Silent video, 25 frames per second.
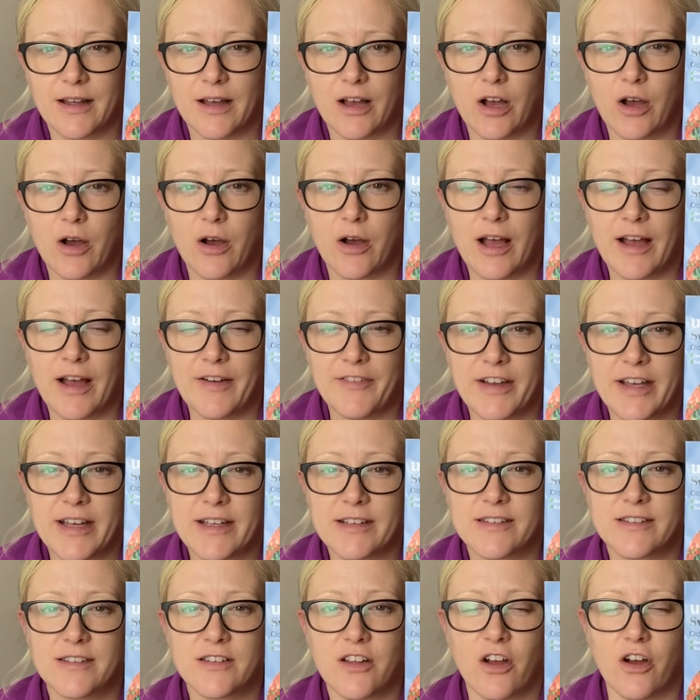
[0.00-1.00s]
I'll have a head
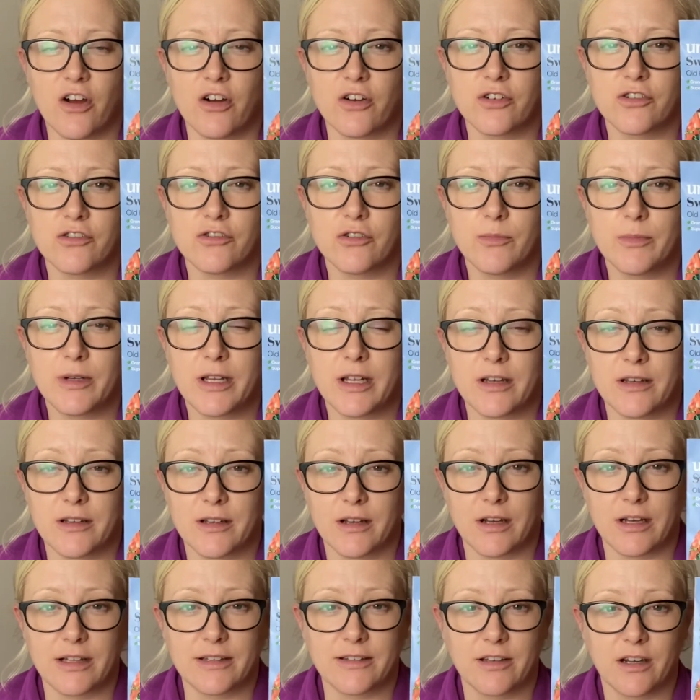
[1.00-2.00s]
start, because normally
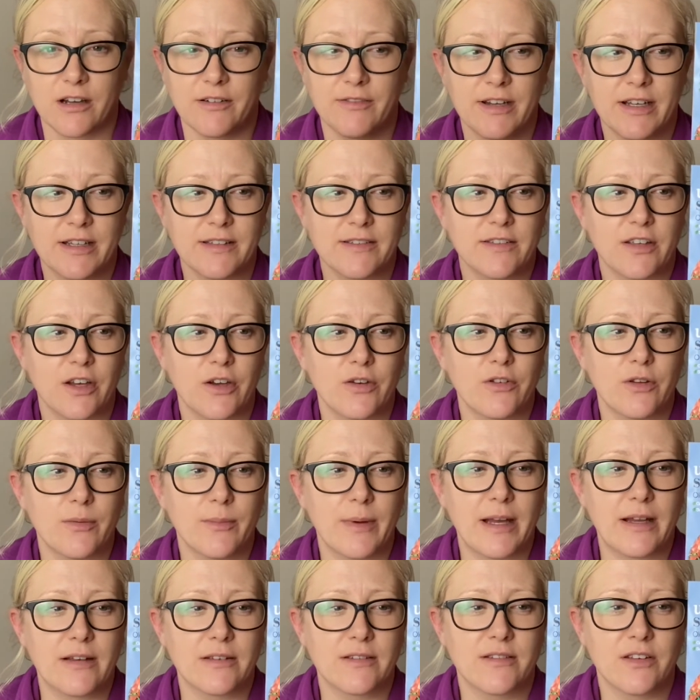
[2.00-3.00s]
I direct sow them
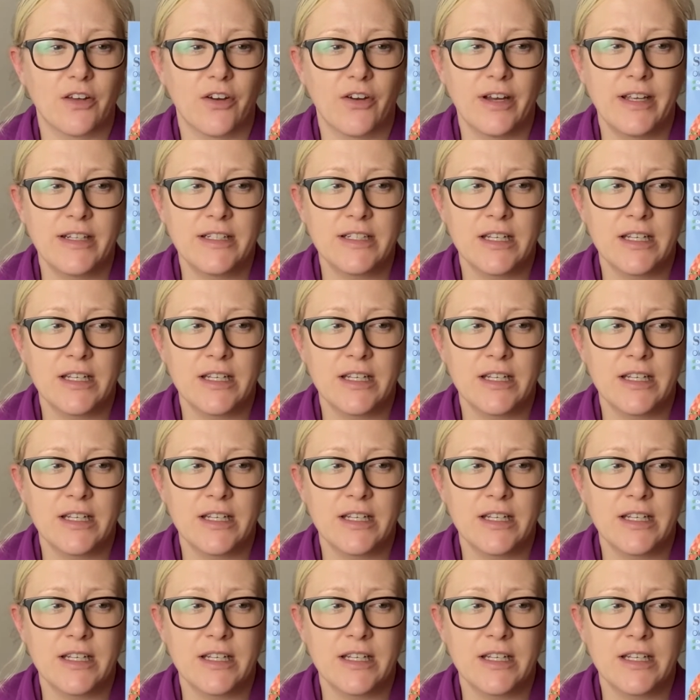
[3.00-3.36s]
outside,